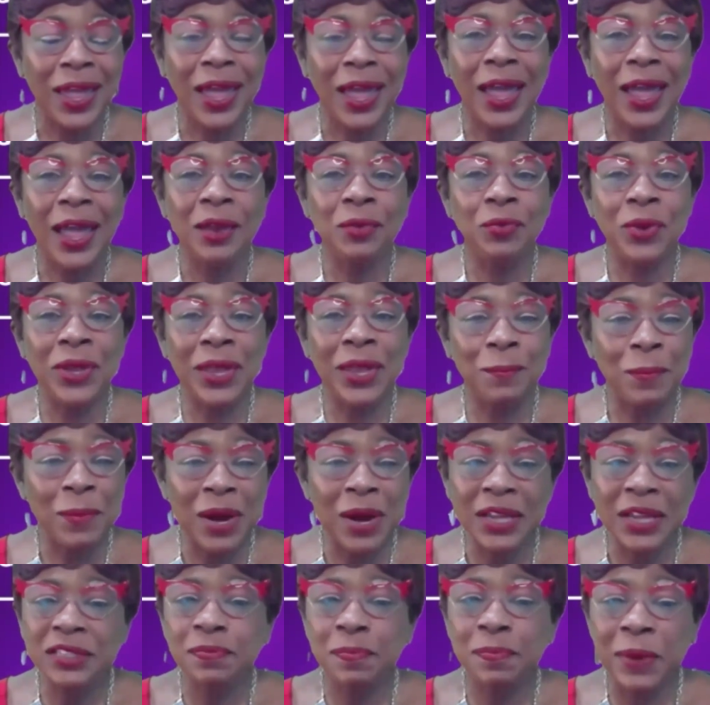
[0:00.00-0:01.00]
And we
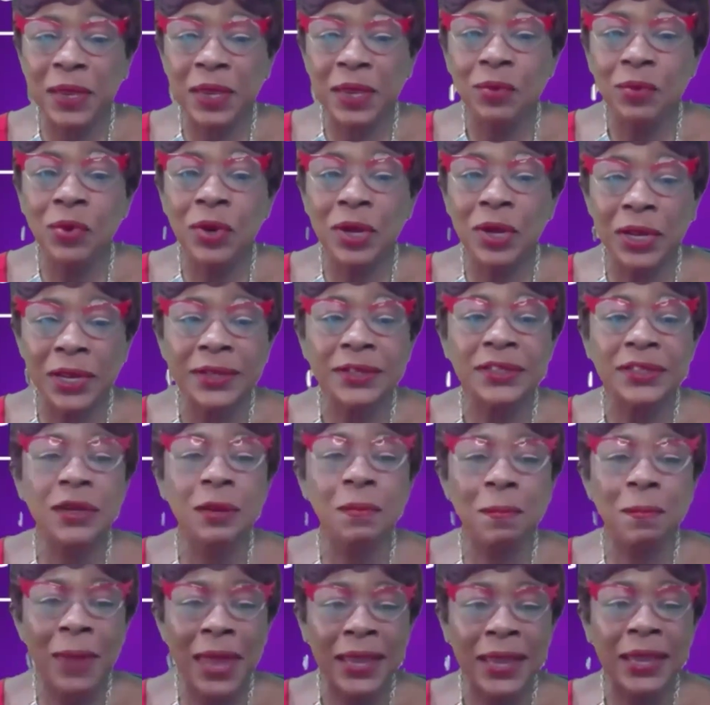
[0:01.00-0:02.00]
must be willing to
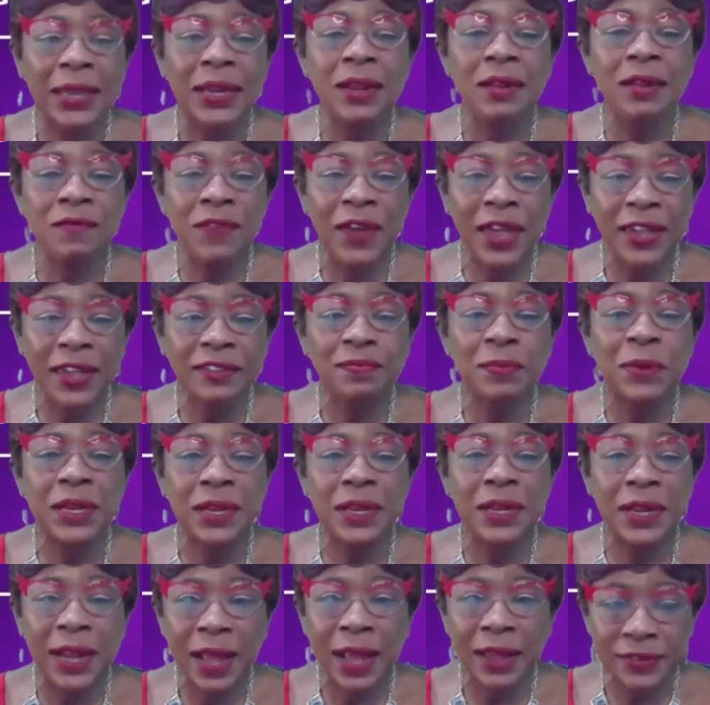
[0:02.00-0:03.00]
make an investment
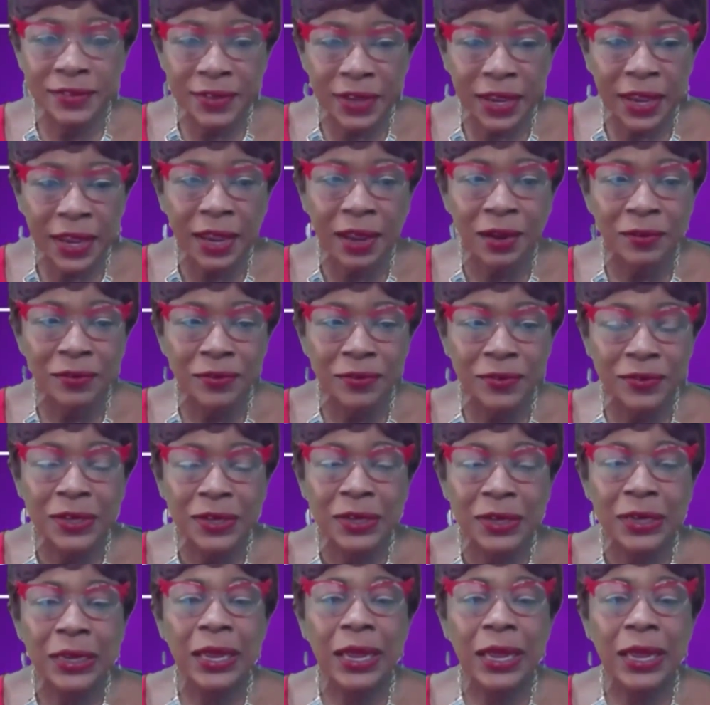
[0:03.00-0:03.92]
in ourselves.